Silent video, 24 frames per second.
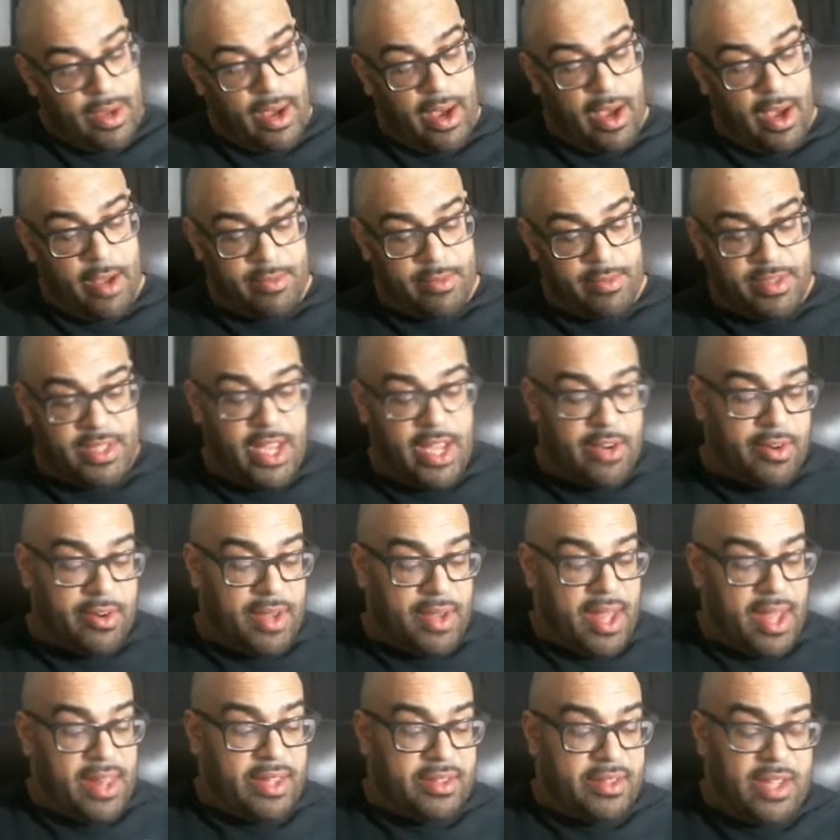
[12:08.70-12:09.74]
Cedric
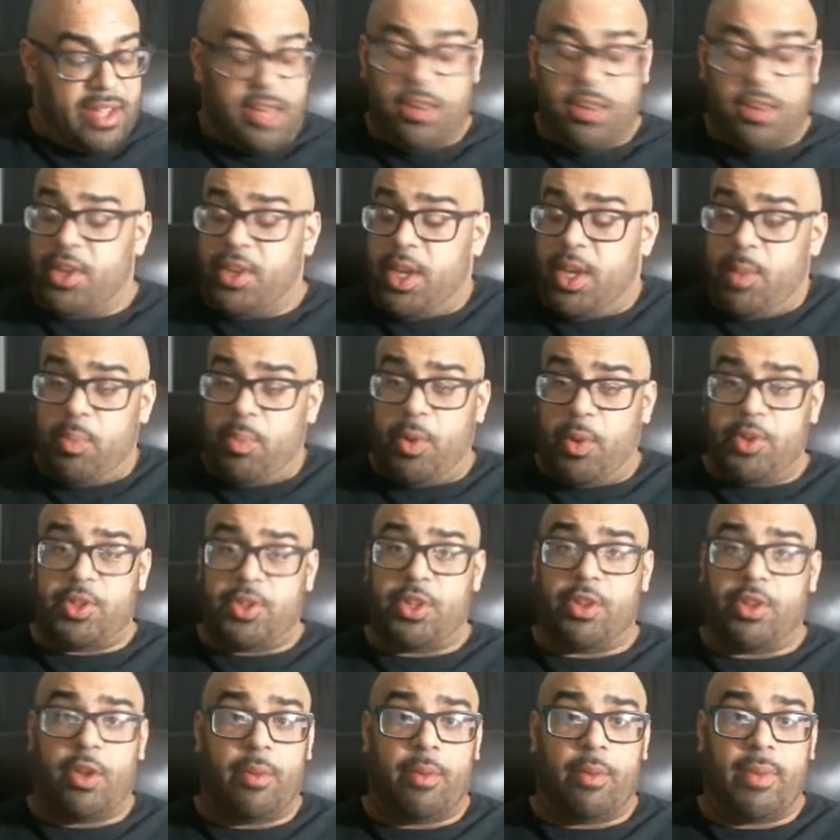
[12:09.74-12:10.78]
Alexander, keep
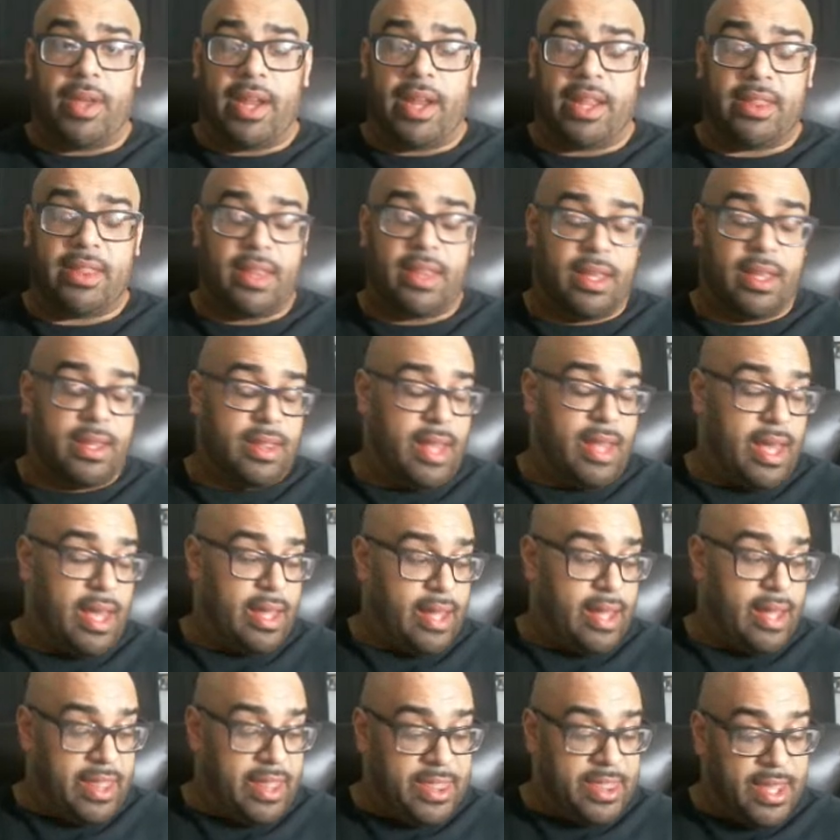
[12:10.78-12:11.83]
pushing though, man.
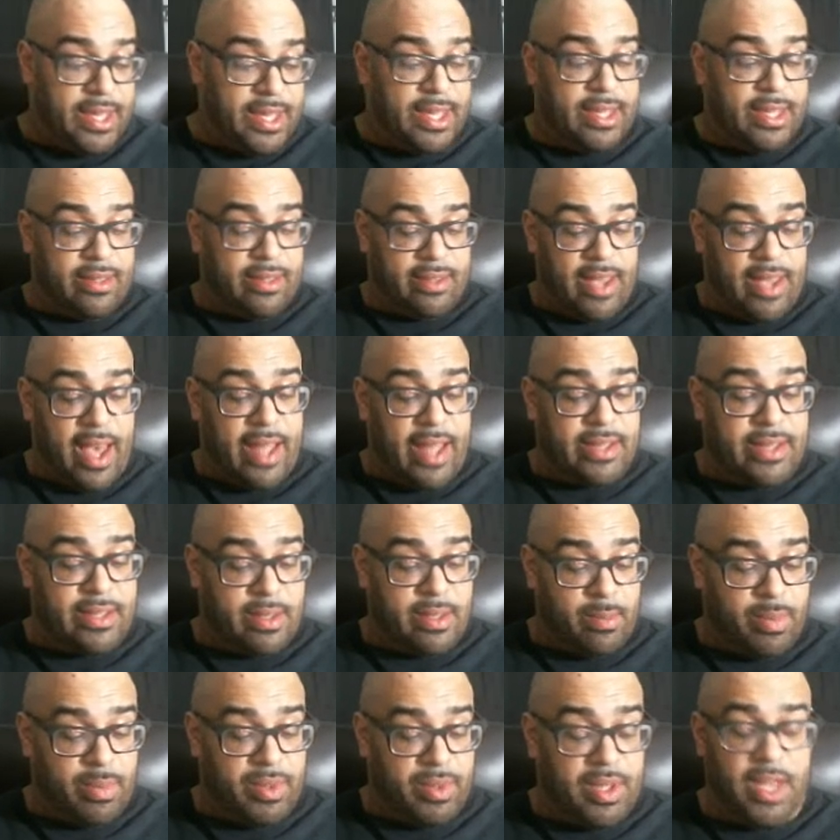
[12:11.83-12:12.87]
I think he's got
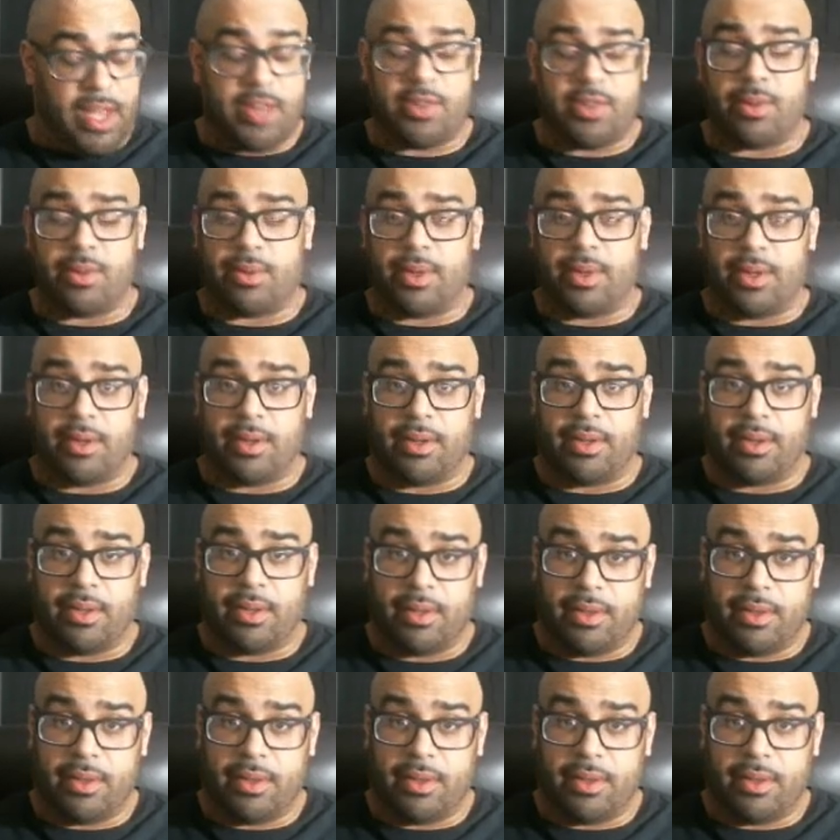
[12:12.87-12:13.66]
some potential here.